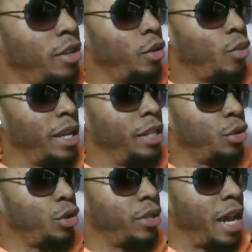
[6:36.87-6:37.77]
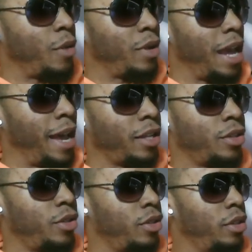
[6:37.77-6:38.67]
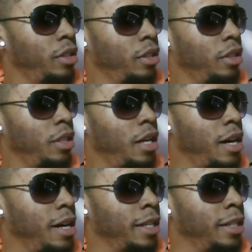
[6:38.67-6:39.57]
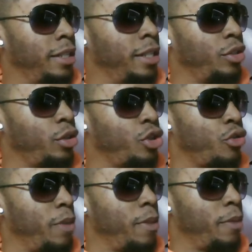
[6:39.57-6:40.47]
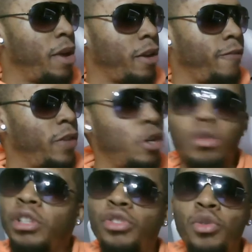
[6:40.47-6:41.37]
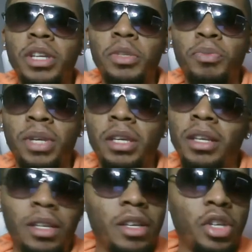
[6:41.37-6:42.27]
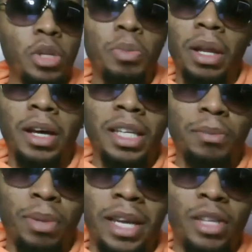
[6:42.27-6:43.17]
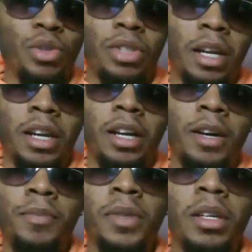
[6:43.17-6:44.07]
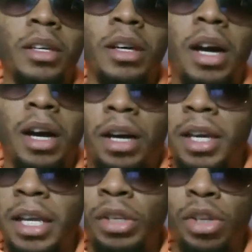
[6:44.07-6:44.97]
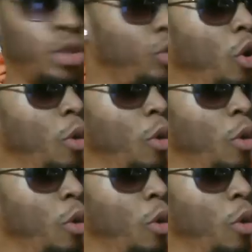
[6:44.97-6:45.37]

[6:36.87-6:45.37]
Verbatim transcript: Razer Seiren X uh, condenser streaming microphone is USB. You plug and play, you set it up uh, in your control